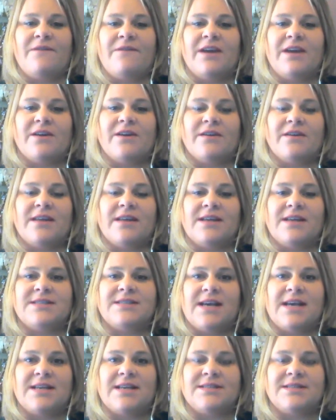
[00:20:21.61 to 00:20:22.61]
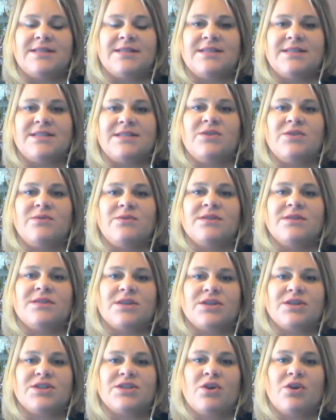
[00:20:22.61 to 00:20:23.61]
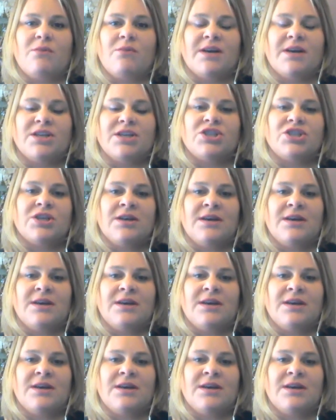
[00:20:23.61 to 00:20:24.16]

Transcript: fear that says the students are so much